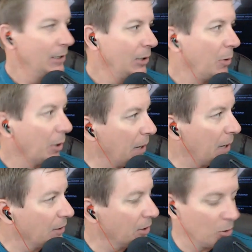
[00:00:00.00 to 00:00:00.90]
Welcome back
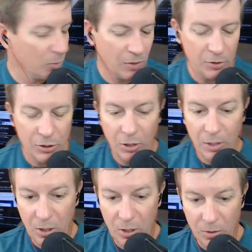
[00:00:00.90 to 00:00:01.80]
to the Home Server Show. I'm
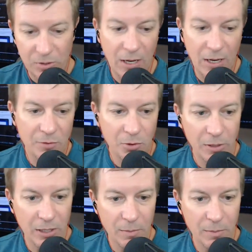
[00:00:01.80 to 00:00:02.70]
your host, Dave, joined
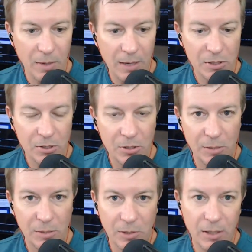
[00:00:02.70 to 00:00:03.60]
here by Mr.
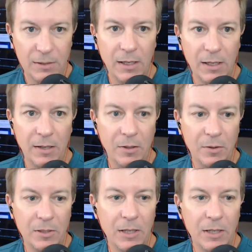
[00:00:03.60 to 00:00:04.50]
Jim Collison. How you doing
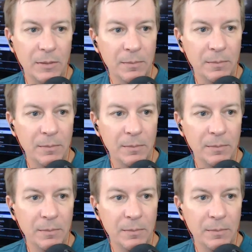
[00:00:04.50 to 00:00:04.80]
tonight, Jim?